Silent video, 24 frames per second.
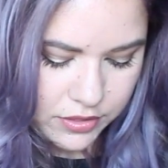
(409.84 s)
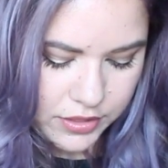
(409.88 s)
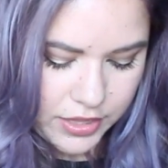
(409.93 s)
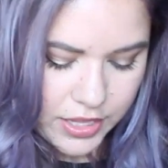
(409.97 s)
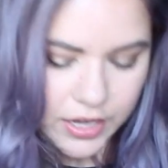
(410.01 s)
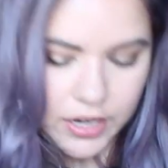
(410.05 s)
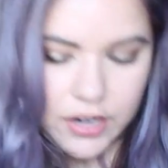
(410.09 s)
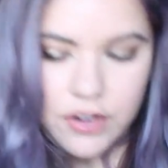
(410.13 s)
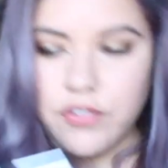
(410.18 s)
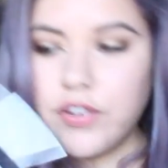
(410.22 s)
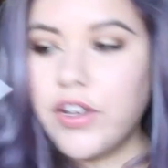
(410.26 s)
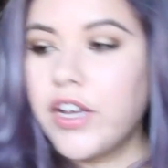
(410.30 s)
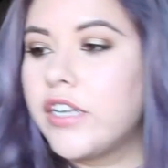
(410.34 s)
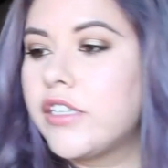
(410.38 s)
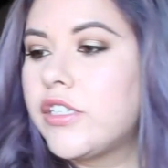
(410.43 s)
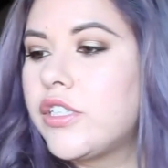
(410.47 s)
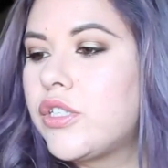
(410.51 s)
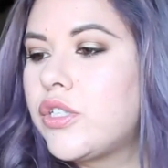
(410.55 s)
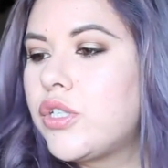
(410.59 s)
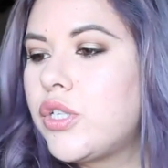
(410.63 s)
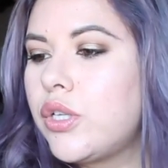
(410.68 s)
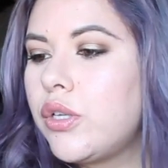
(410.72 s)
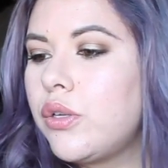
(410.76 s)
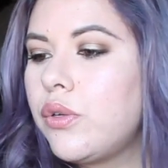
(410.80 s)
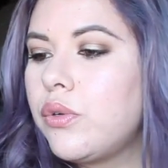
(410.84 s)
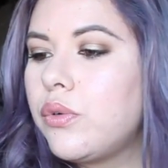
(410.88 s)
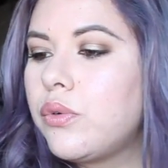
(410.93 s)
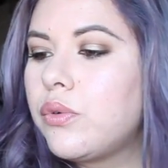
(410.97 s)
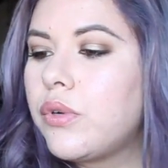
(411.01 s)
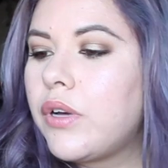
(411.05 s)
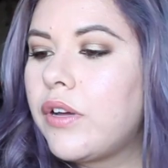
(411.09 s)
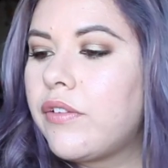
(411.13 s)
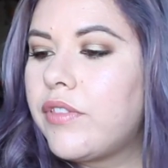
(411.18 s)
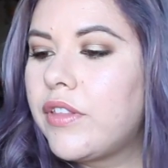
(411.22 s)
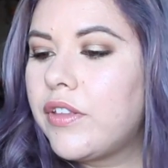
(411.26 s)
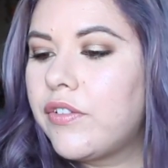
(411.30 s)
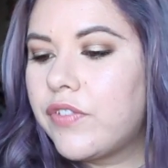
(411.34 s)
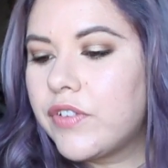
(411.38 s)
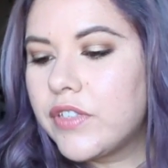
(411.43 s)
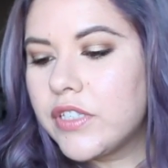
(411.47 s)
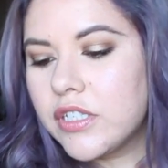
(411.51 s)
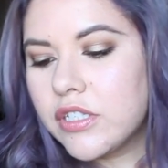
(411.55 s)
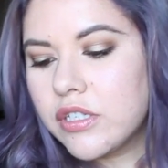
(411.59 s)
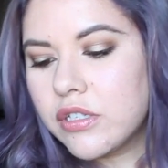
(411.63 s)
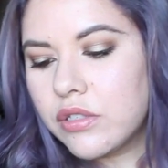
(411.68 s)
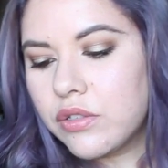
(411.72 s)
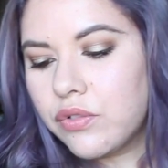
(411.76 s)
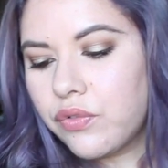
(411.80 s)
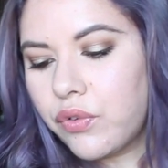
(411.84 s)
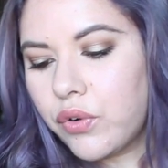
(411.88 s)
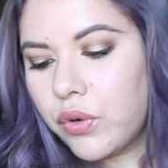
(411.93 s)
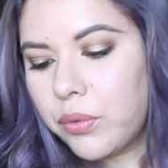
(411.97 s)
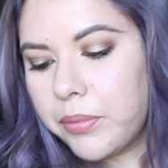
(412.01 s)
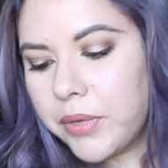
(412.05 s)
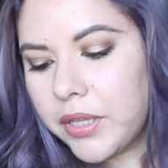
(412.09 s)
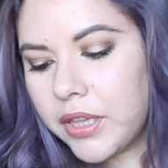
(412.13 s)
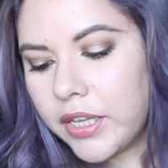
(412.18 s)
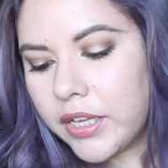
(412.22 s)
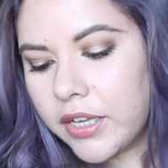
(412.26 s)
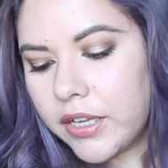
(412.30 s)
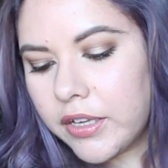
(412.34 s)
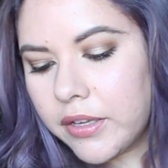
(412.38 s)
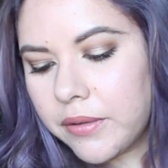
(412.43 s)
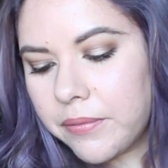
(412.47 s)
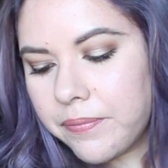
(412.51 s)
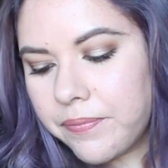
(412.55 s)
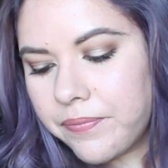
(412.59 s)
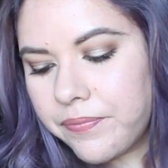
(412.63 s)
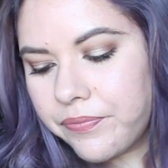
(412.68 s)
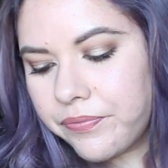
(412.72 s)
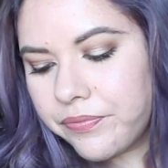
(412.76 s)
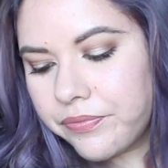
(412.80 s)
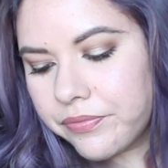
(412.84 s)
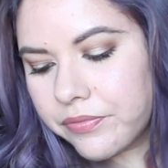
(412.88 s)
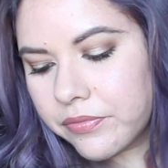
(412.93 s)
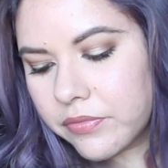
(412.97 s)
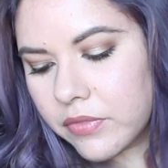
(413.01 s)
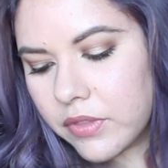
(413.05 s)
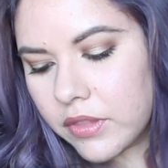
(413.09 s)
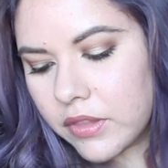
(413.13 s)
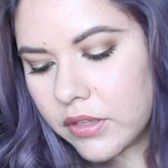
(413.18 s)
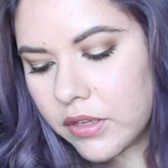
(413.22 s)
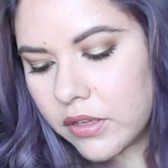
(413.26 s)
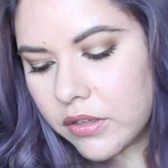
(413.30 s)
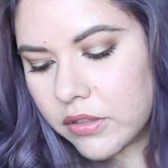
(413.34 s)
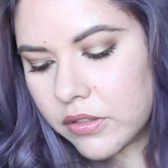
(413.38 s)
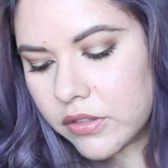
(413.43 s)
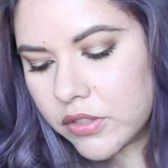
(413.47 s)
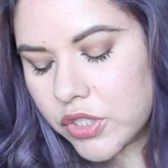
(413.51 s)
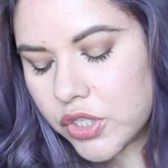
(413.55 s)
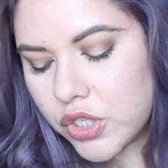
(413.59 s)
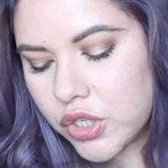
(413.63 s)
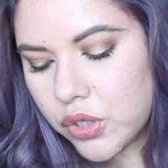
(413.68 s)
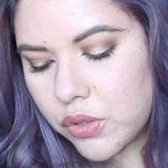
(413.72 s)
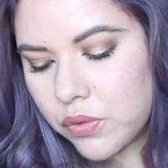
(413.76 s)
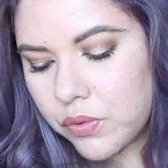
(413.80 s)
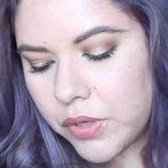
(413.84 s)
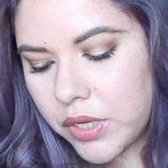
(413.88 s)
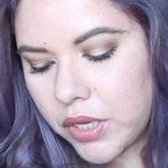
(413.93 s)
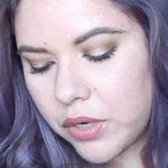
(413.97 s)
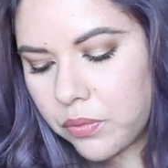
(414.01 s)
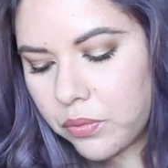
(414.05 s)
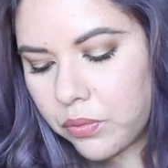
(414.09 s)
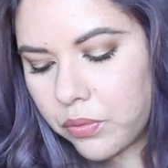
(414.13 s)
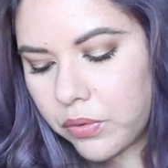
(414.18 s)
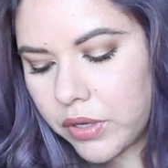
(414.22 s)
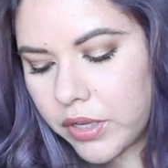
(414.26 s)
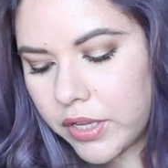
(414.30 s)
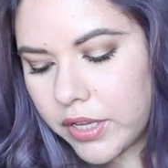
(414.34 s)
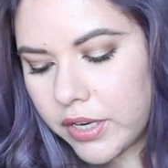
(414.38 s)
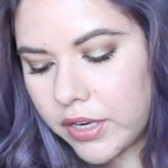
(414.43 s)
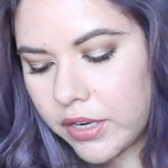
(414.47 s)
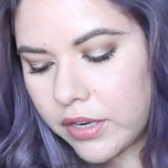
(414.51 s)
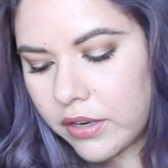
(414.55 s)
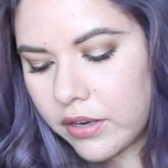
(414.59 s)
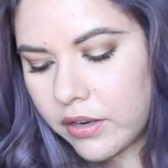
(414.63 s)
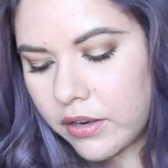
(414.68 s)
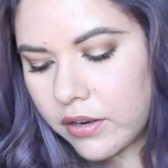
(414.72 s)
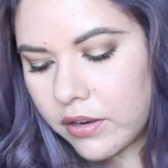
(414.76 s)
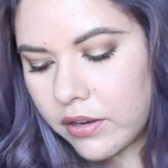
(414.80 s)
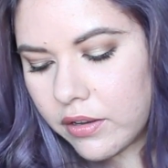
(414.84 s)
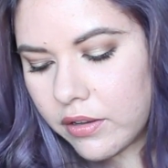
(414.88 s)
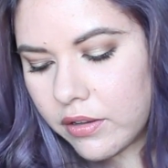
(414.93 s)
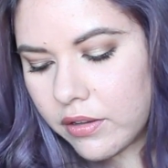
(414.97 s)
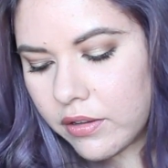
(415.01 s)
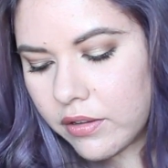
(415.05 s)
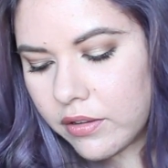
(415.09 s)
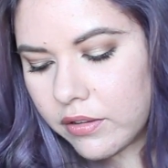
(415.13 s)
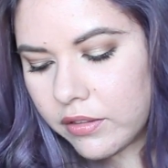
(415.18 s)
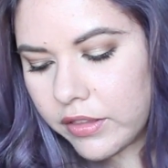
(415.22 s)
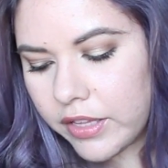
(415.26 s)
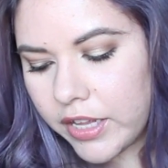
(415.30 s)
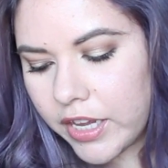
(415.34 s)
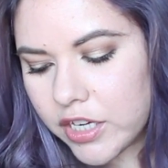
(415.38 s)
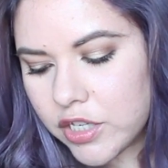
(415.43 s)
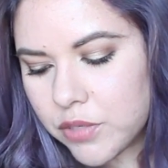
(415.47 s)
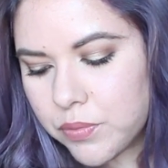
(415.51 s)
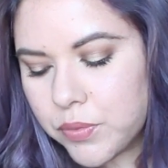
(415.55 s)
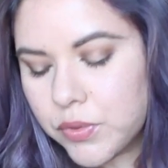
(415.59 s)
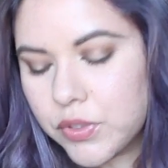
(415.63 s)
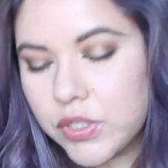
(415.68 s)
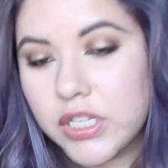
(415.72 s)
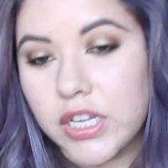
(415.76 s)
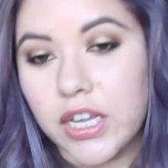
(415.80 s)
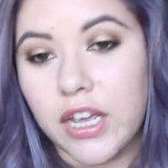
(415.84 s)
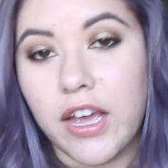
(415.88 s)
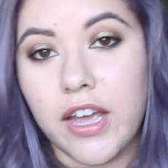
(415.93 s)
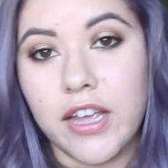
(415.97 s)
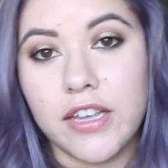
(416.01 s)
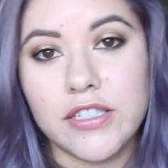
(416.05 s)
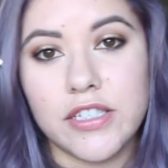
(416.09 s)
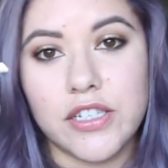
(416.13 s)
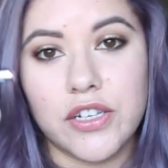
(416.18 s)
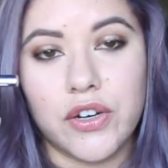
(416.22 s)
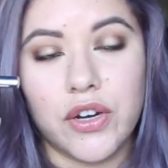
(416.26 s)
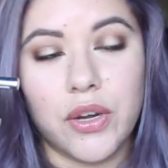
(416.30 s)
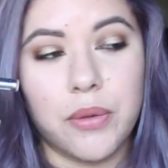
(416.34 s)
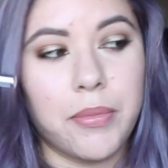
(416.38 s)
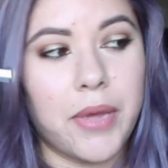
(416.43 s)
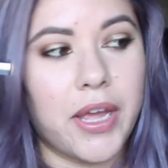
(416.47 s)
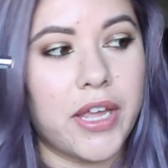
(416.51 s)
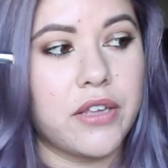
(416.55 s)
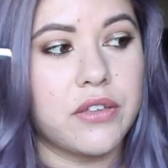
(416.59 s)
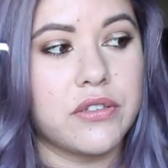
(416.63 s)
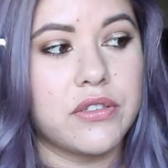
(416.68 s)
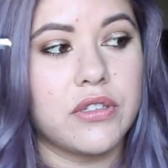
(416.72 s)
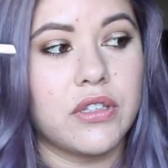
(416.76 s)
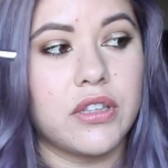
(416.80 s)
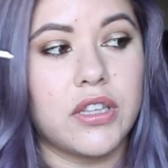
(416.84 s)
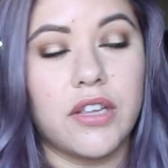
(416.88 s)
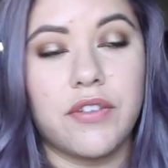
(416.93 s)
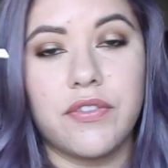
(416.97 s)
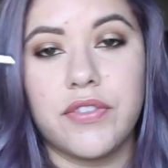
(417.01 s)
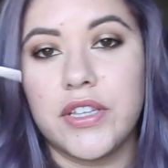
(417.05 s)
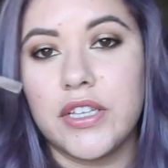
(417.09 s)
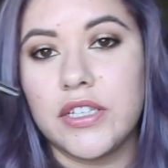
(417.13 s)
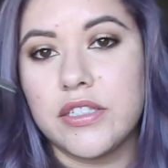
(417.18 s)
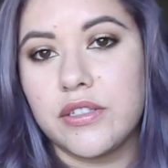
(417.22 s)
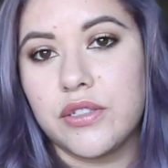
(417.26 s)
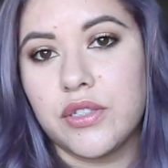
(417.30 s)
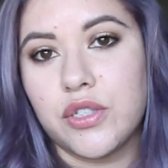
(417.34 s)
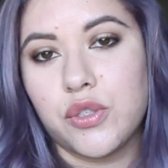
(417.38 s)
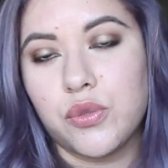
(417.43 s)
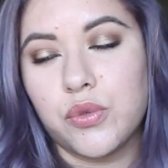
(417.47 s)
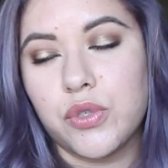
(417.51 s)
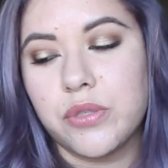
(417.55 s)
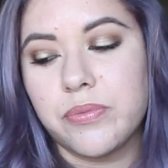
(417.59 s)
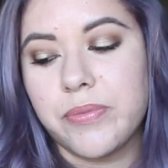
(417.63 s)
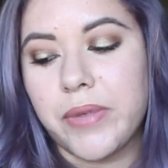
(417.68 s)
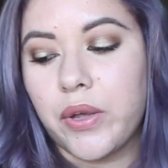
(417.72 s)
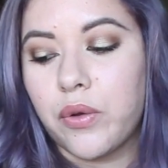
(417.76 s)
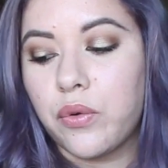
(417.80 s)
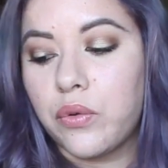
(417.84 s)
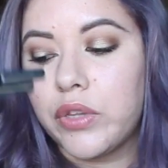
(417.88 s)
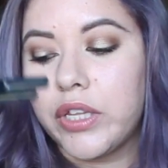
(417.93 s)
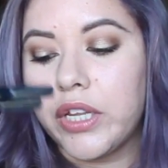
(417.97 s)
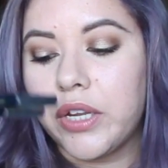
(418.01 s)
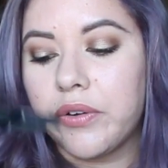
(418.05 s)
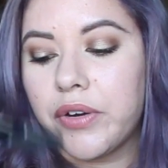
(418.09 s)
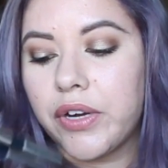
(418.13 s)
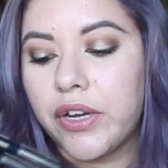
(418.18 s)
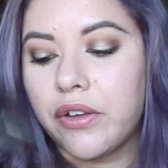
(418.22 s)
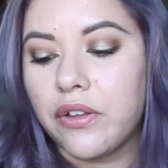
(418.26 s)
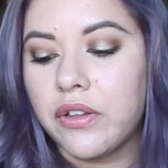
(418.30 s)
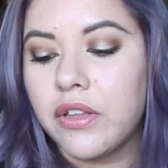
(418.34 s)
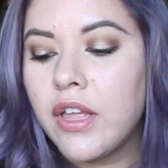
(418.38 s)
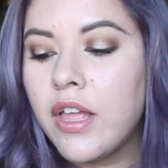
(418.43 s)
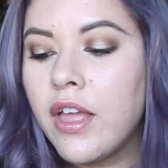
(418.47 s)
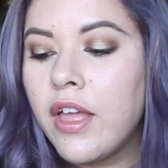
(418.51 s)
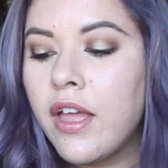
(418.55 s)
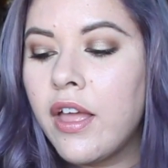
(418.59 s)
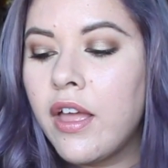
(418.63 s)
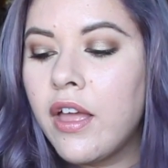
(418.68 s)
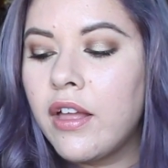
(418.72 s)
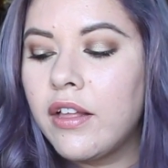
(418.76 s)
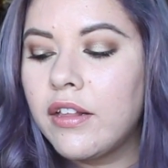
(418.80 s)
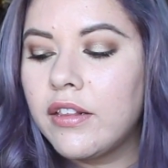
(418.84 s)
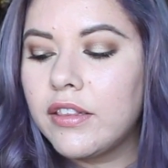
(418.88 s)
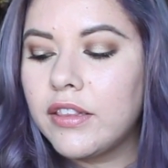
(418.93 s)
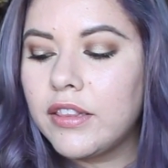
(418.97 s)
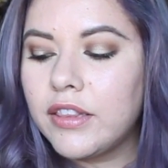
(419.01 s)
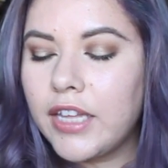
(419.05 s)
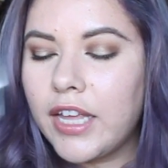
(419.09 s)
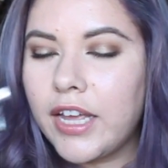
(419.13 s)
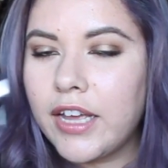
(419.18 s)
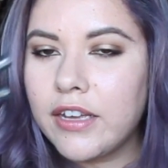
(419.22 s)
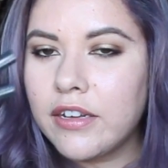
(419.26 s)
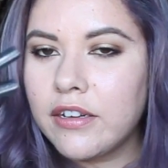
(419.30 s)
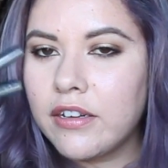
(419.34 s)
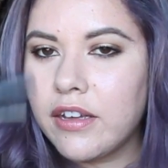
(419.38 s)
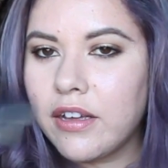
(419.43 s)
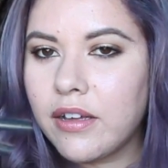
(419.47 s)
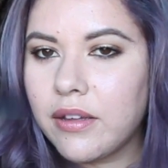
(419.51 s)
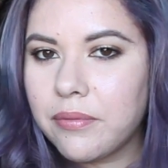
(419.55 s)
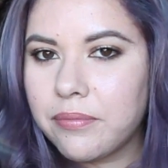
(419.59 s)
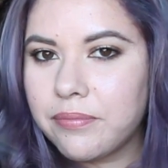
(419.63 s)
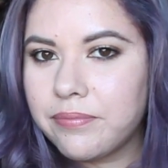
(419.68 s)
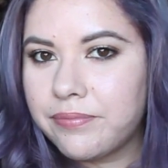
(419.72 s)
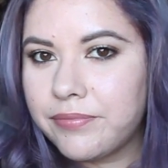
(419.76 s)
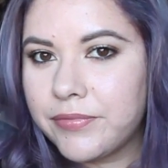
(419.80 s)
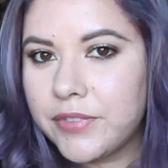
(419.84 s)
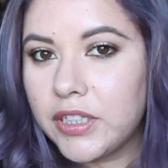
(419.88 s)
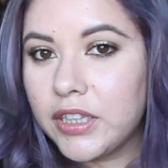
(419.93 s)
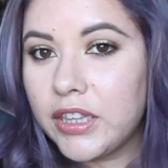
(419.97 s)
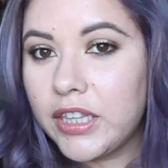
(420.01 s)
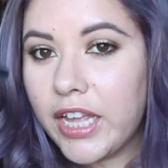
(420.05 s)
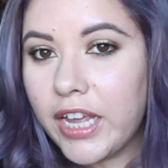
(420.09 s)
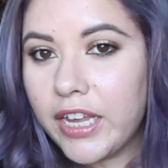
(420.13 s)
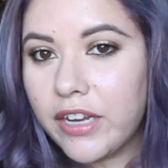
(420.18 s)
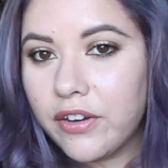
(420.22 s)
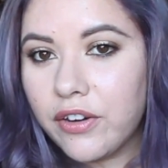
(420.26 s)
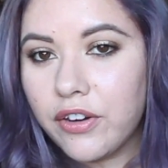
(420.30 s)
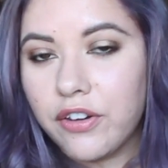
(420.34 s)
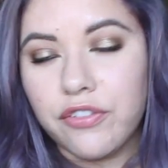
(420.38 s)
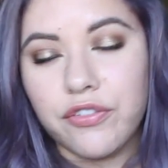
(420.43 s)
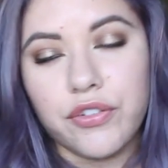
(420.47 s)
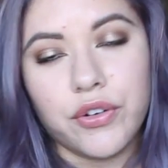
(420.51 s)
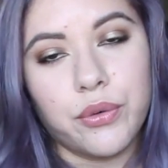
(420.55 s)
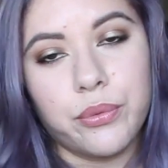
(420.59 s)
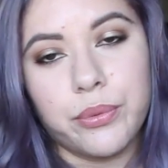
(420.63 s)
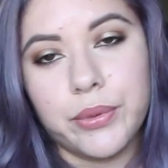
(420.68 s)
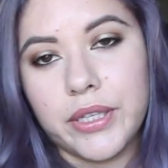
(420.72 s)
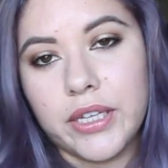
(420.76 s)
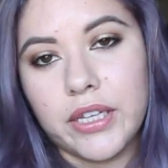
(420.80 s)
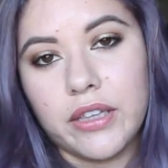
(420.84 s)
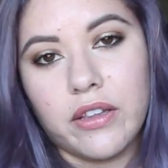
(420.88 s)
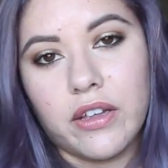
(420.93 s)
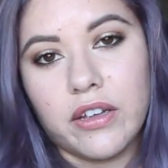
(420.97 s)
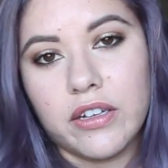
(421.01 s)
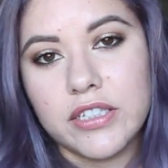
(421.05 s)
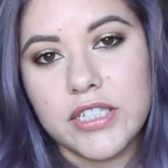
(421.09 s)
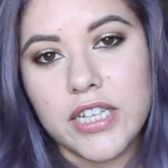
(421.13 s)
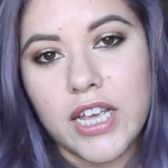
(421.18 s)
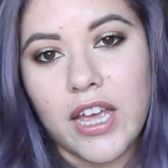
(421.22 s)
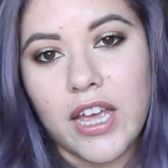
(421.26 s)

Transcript: Then I've got two of the Physicians Formula 2-in-1 Lash Boosting Eye Serum. I used to love this. This was my holy grail liner for a really long